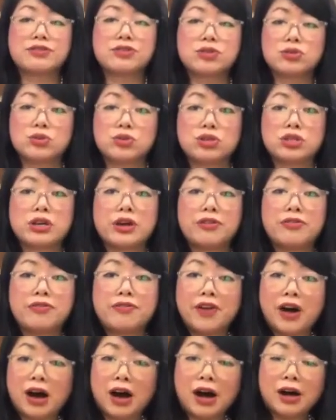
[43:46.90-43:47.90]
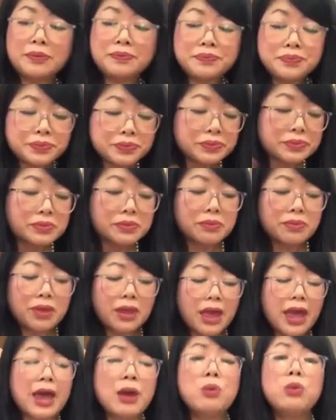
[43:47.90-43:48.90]
sourced so far
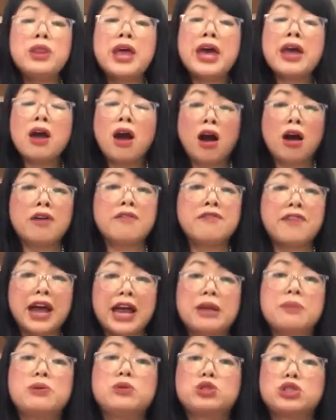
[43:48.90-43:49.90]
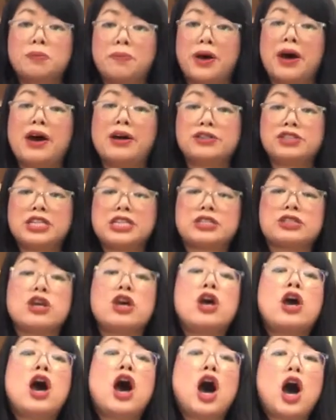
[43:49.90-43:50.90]
and they are available to purchase
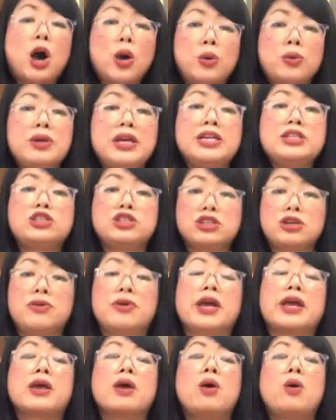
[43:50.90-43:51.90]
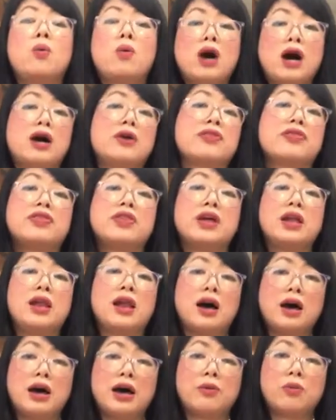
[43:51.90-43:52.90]
only during while
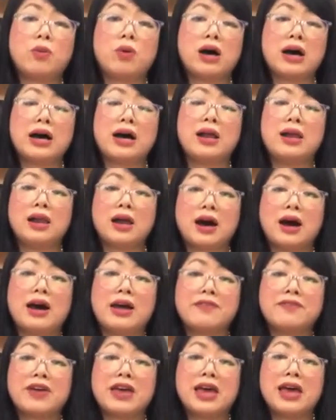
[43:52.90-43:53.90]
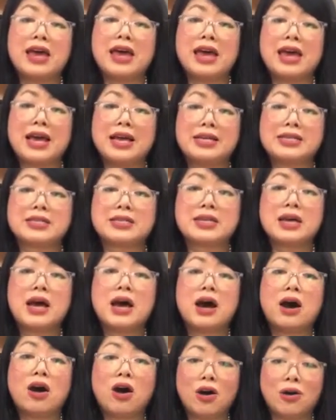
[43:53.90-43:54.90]
the uh, uh, live is
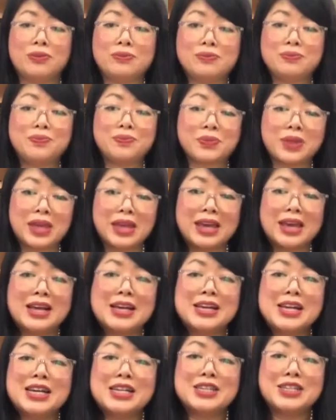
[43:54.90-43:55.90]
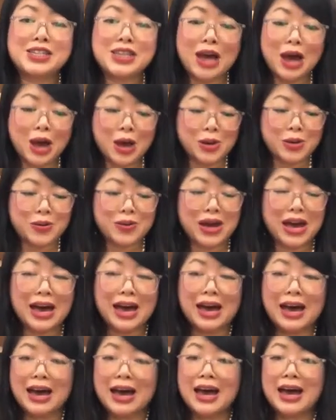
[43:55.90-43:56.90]
on. So,
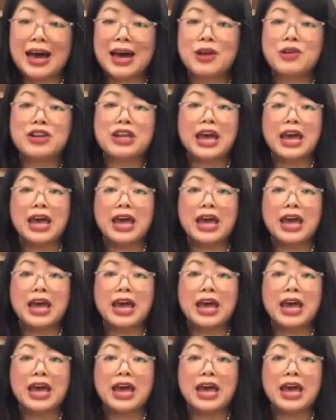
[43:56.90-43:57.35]
and